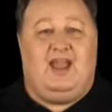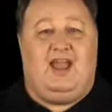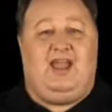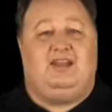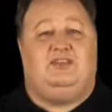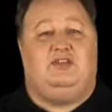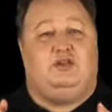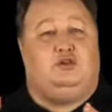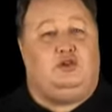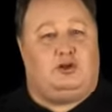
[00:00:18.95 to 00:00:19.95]
Hands that
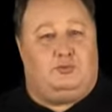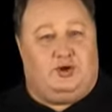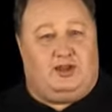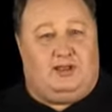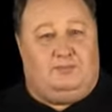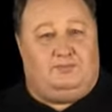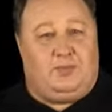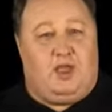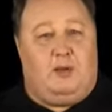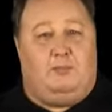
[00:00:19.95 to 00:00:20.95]
look pretty,
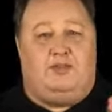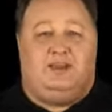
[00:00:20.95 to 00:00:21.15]
but